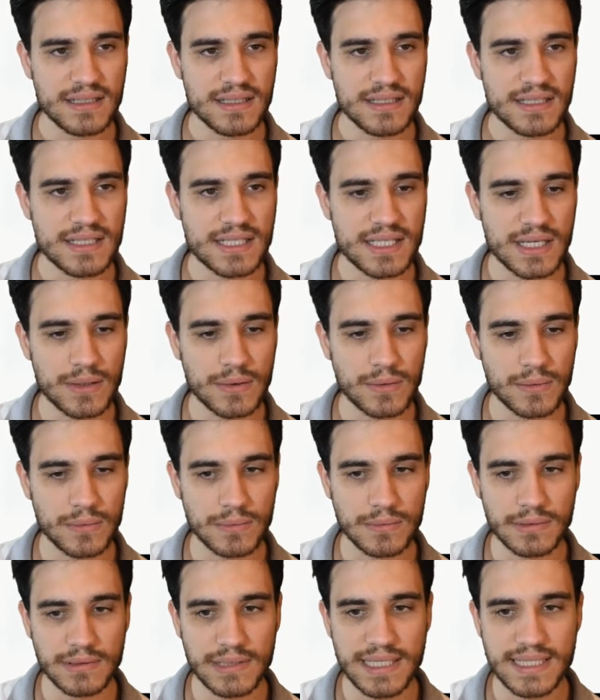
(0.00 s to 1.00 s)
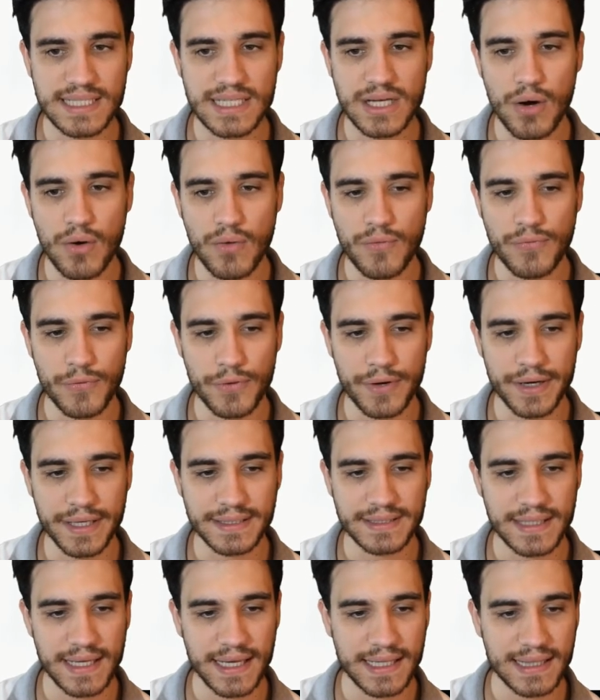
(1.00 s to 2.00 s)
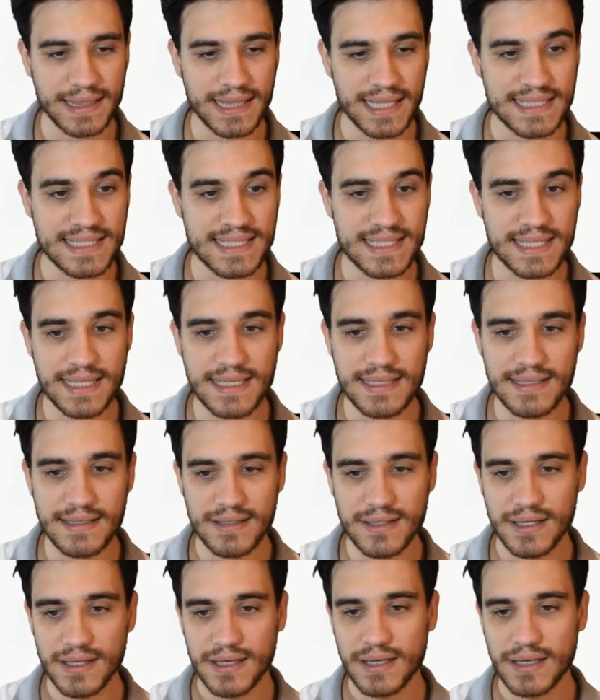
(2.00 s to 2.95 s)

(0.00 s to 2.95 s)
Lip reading: So let's go for it and let's see.